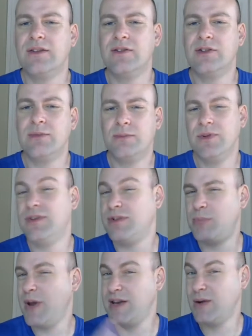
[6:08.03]

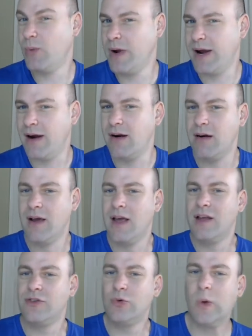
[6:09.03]
depending where,
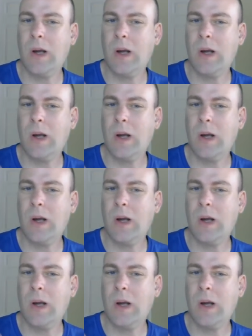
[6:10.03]
to